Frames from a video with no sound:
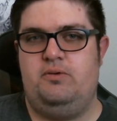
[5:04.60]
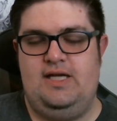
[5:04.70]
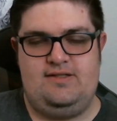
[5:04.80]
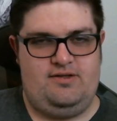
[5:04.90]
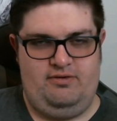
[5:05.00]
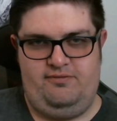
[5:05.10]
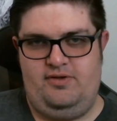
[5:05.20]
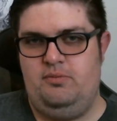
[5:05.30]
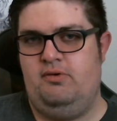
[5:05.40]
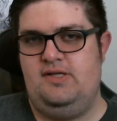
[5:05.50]
We had different
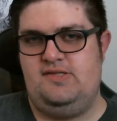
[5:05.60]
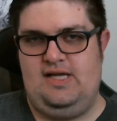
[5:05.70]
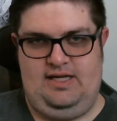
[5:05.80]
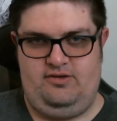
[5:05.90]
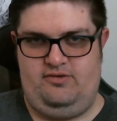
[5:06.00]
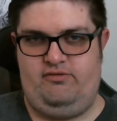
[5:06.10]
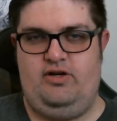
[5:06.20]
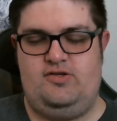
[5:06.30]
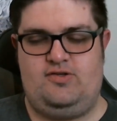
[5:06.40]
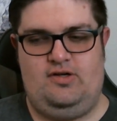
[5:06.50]
viewpoints. I had a
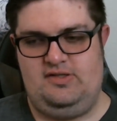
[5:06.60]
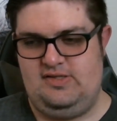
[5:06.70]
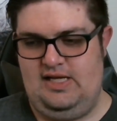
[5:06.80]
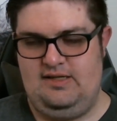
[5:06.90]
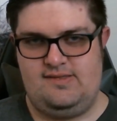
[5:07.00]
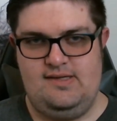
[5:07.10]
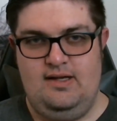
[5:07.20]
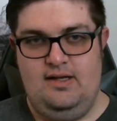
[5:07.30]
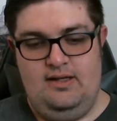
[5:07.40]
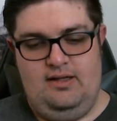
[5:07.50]
very strong stance
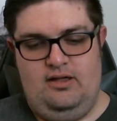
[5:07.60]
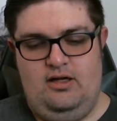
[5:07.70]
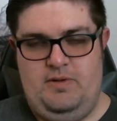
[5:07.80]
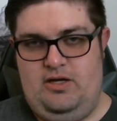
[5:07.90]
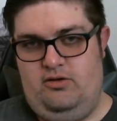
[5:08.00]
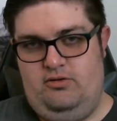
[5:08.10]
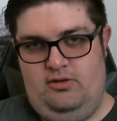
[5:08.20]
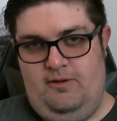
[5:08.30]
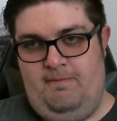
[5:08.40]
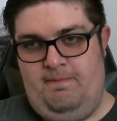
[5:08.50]
about
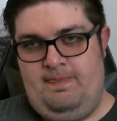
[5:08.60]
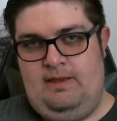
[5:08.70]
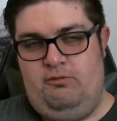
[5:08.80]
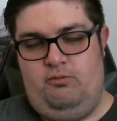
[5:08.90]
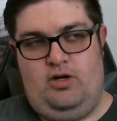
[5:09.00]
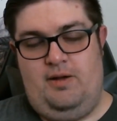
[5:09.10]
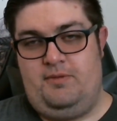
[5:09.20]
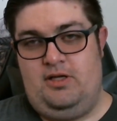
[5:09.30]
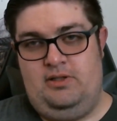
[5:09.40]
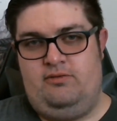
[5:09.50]
where I'm
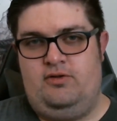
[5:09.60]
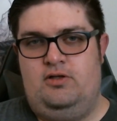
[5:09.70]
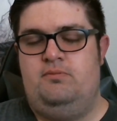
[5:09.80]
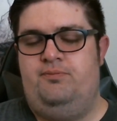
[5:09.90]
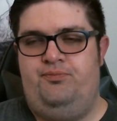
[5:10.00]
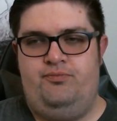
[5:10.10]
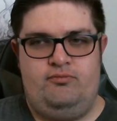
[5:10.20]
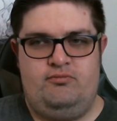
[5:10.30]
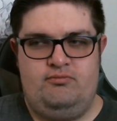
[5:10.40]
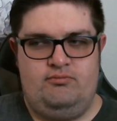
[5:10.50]
coming from.
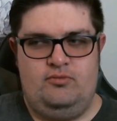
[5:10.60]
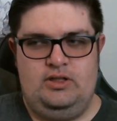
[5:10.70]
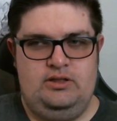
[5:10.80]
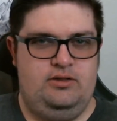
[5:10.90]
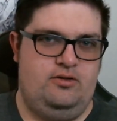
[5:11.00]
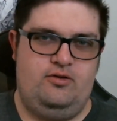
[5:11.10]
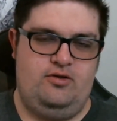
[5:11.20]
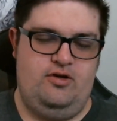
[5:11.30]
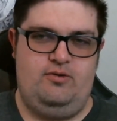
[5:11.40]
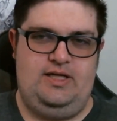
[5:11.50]

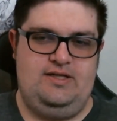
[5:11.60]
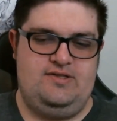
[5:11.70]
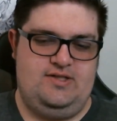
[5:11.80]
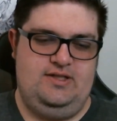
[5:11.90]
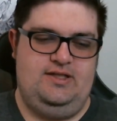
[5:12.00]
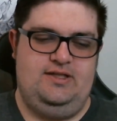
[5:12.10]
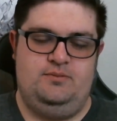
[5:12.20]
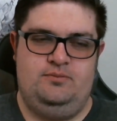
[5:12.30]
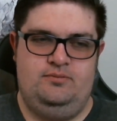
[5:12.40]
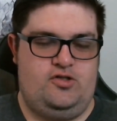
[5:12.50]
No need to
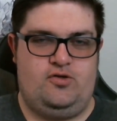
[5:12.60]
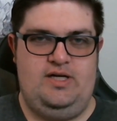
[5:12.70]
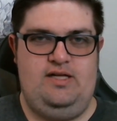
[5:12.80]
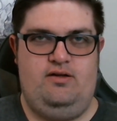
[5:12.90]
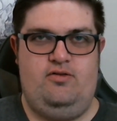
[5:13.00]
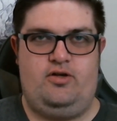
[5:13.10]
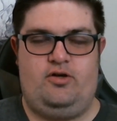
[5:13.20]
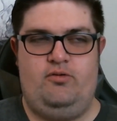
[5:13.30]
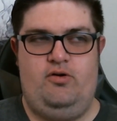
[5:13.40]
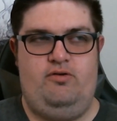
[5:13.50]
treat the
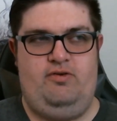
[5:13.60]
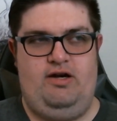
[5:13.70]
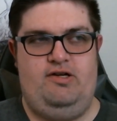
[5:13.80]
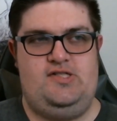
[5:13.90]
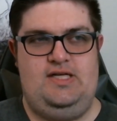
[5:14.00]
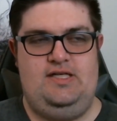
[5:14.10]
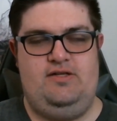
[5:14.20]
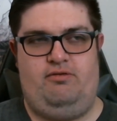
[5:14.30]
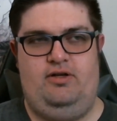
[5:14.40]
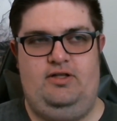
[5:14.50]
coronavirus any
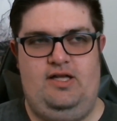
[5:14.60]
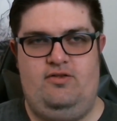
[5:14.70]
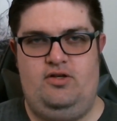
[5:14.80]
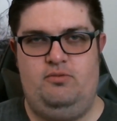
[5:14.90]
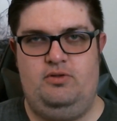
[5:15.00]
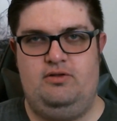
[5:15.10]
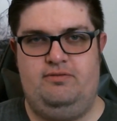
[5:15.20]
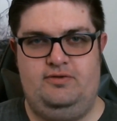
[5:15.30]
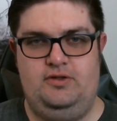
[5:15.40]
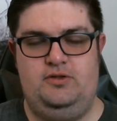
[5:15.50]
differently than you would the
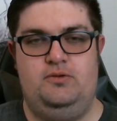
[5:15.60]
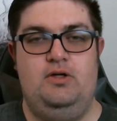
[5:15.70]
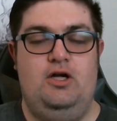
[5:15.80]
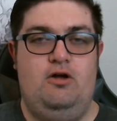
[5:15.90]
flu